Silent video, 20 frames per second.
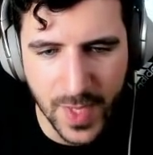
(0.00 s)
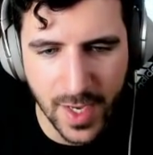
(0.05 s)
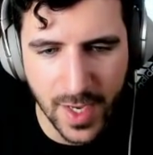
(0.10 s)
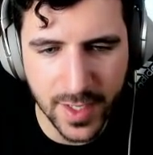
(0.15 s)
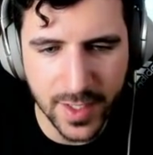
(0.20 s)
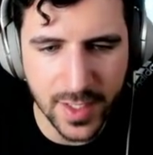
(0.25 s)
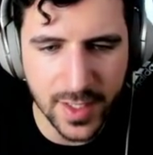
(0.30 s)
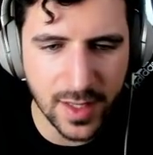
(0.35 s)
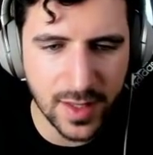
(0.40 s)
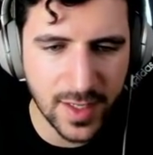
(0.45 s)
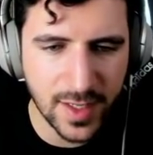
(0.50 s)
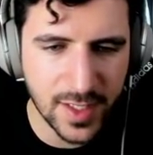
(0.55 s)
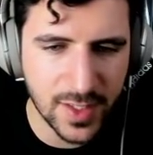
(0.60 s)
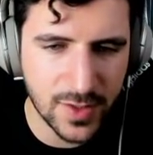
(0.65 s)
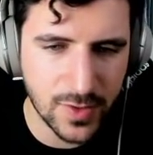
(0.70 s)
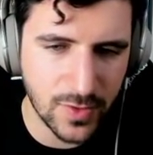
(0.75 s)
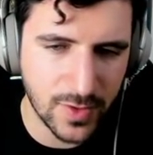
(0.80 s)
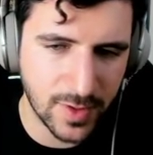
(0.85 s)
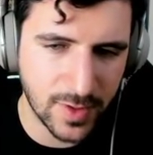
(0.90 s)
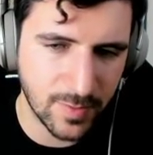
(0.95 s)
Another thing
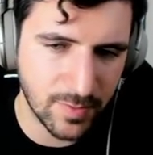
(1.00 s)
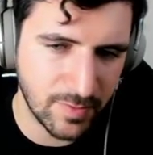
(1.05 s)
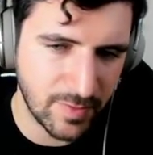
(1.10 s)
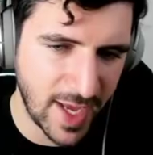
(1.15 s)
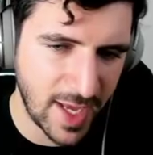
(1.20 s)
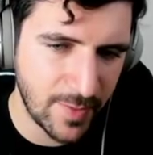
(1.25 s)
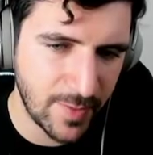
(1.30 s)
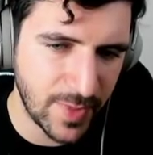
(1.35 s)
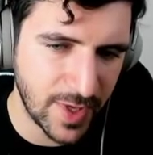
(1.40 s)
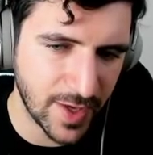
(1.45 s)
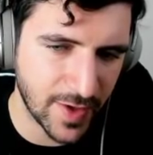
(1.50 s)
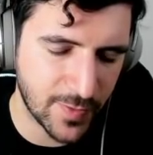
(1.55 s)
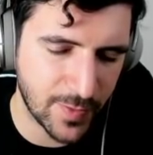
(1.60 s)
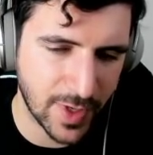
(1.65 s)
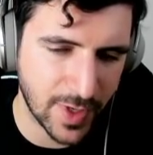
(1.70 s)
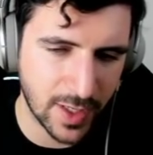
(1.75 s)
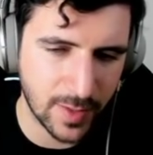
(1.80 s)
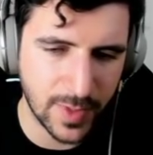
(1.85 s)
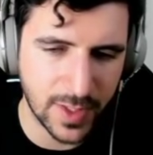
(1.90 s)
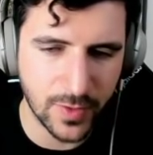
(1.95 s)
to maybe
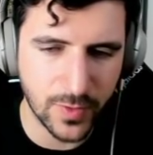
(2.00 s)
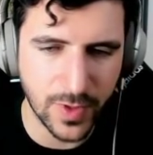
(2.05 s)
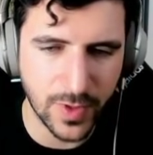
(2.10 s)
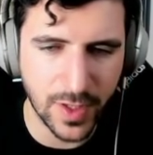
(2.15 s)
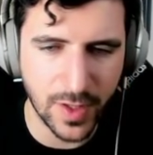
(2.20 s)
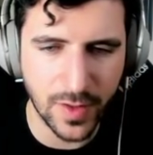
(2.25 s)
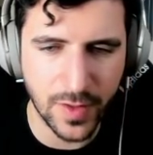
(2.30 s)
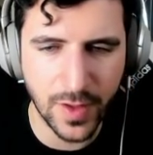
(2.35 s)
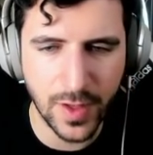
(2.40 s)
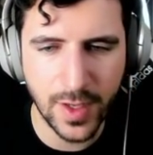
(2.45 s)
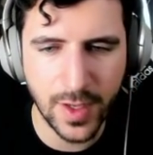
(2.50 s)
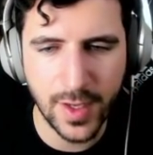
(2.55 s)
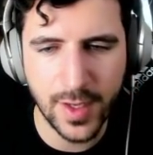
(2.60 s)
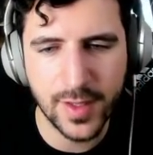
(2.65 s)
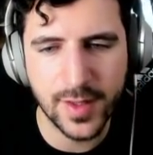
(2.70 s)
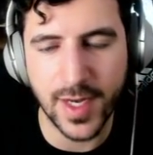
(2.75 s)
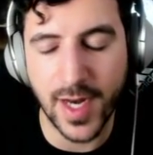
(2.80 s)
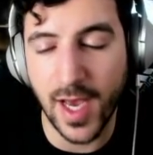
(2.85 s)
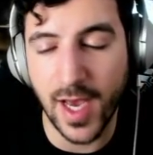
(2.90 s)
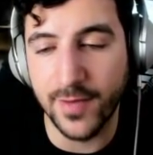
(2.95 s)
experiment with
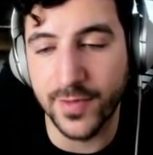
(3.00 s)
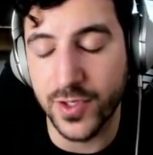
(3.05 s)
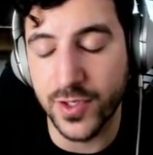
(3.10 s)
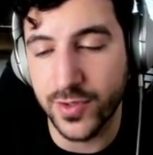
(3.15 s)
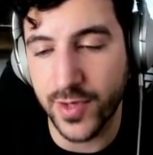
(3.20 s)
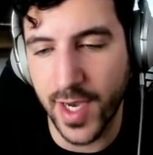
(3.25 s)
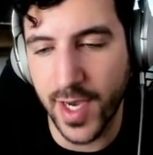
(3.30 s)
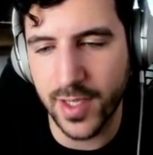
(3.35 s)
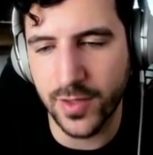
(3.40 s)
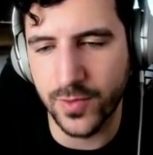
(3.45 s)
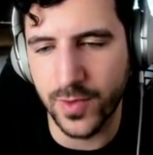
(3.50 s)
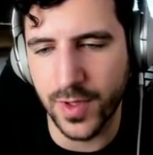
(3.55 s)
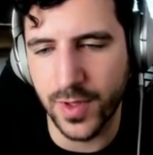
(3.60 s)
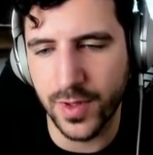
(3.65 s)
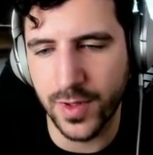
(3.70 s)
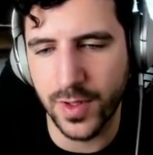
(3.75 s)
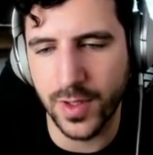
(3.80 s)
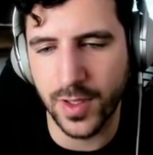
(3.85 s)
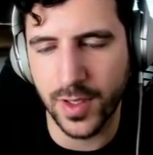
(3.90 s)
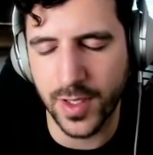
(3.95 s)
that I haven't tried
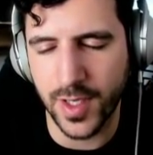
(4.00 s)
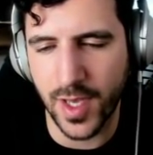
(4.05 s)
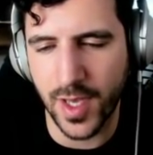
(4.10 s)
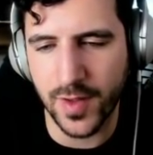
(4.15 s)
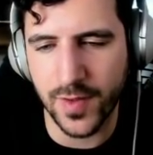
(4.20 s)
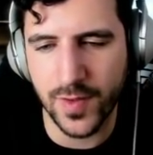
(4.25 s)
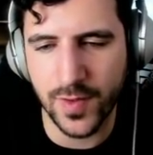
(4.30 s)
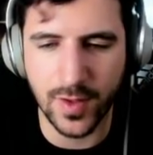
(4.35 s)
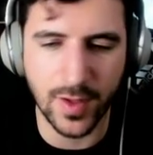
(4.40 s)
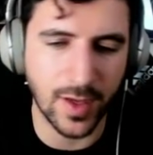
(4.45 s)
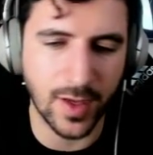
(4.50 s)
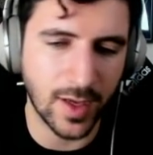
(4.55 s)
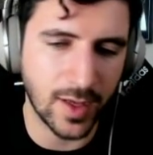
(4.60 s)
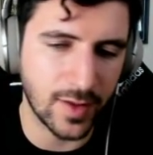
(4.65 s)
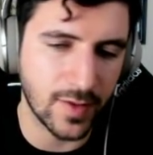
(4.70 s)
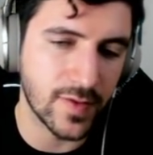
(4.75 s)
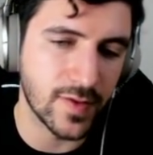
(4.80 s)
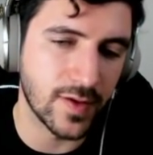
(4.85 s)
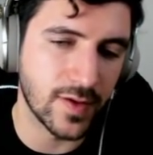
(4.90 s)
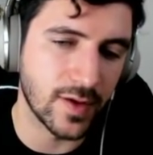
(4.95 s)
with yet,
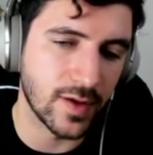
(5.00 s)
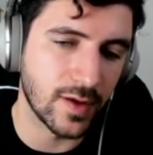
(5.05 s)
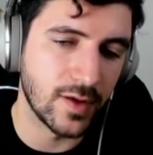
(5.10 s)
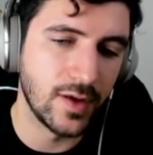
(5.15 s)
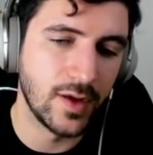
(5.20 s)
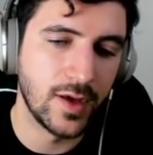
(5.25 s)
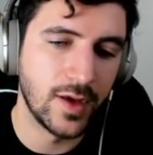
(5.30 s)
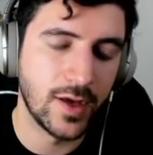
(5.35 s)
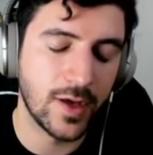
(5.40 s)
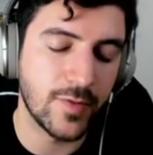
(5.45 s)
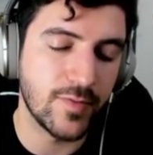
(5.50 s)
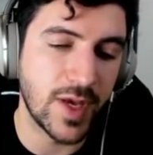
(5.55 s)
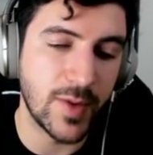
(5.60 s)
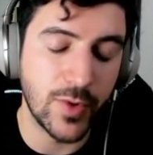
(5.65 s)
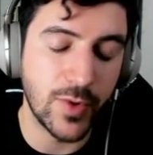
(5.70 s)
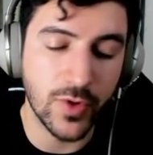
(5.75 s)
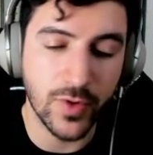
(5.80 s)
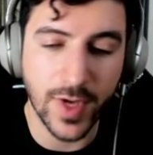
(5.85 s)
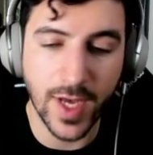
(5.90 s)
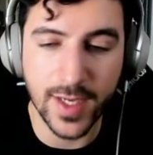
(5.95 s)
and
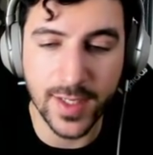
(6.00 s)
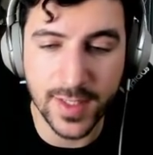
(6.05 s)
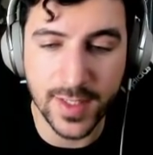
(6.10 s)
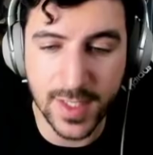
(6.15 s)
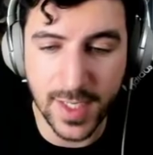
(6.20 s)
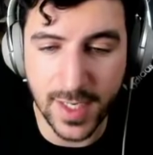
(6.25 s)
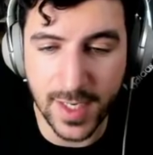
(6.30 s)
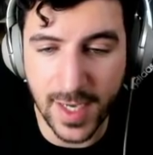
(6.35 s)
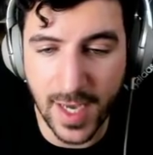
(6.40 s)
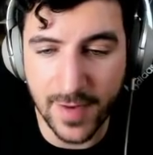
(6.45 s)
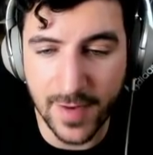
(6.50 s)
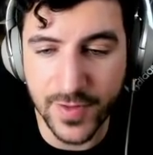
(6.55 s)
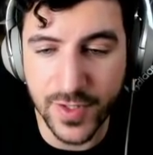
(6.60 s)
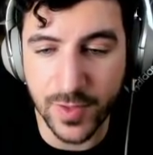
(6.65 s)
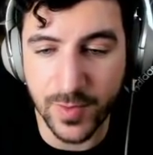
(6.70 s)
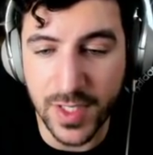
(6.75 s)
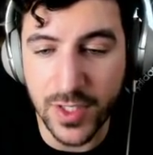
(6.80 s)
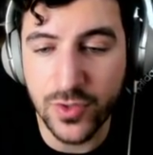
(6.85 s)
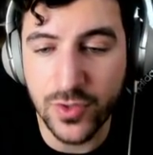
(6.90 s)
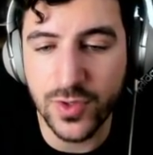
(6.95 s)
maybe you guys have
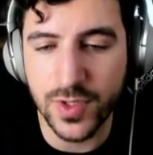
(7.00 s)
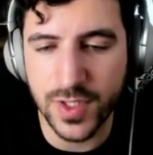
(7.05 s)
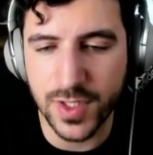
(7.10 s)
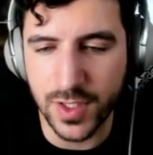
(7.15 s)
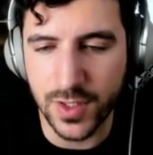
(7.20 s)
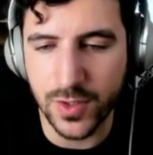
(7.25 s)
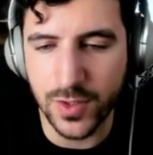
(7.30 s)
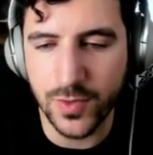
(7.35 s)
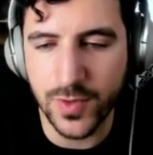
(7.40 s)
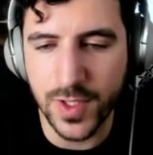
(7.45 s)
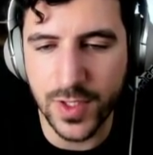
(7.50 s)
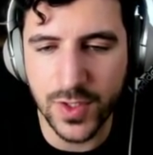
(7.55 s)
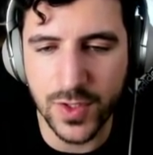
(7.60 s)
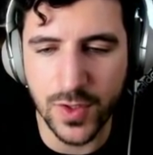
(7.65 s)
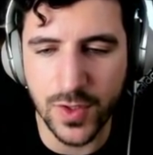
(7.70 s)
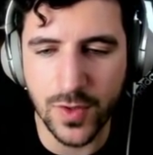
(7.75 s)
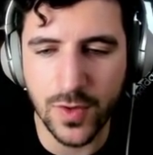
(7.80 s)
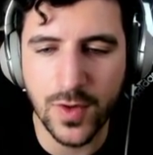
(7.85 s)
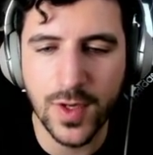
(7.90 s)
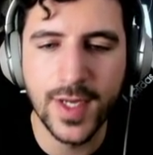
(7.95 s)
some interest in doing
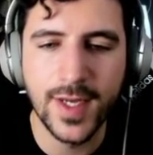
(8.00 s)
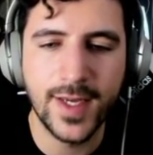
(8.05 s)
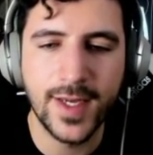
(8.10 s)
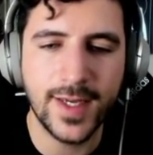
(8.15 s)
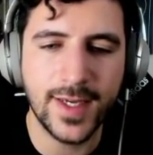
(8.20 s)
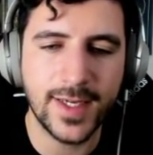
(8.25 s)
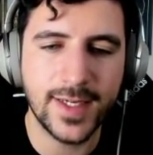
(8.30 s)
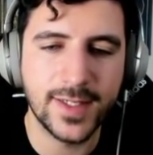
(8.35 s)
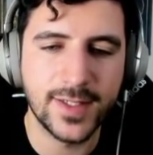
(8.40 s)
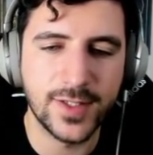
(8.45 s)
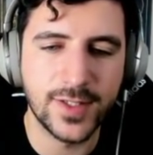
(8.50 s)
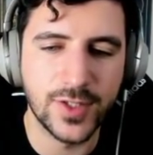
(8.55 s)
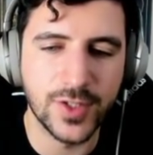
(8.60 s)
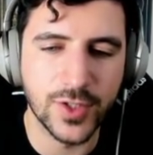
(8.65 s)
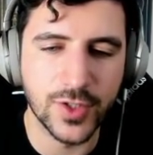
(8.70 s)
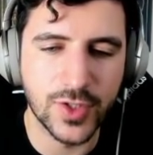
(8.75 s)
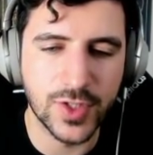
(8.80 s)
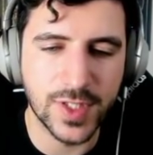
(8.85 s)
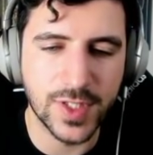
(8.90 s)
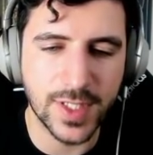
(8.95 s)
so, is
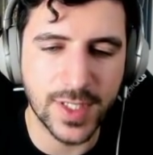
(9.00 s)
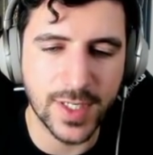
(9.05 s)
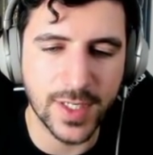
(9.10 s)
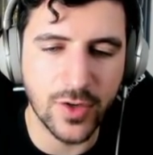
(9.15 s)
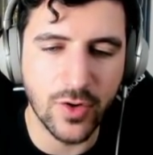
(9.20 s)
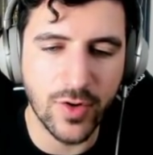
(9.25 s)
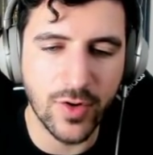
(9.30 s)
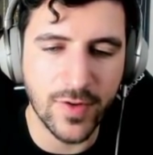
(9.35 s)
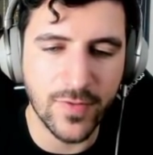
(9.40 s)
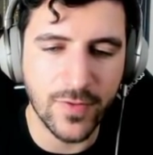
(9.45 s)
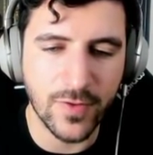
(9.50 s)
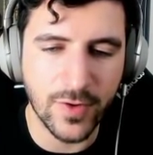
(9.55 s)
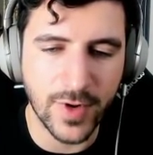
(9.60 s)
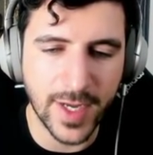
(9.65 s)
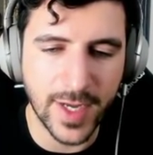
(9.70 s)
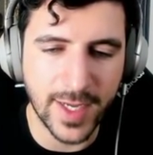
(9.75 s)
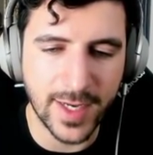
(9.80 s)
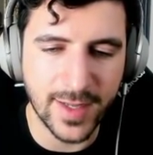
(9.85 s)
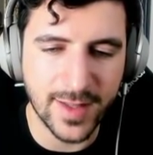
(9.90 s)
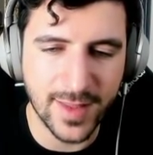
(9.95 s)
just going
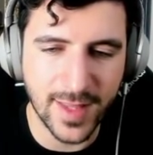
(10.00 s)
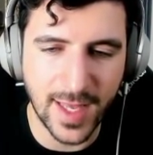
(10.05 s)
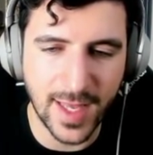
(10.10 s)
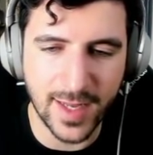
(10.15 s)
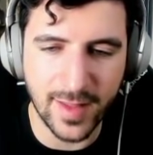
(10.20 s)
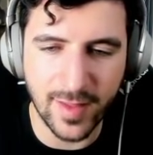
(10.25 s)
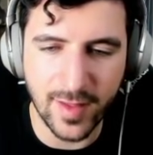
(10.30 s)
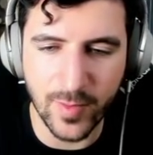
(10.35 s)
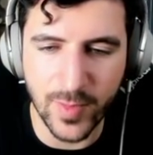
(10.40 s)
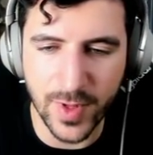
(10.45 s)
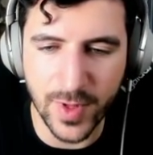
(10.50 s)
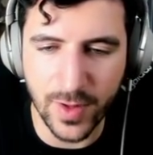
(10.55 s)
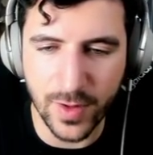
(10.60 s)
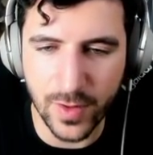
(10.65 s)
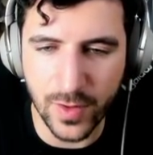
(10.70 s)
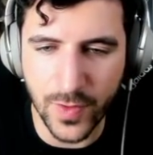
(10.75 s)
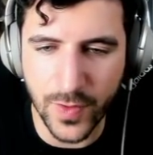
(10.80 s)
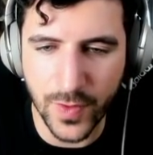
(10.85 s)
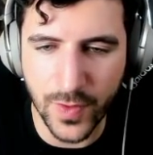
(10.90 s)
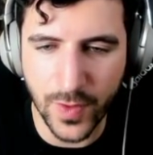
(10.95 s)
for a lethality
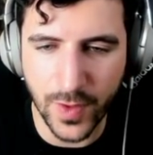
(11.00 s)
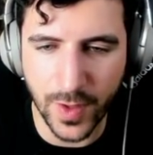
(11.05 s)
build,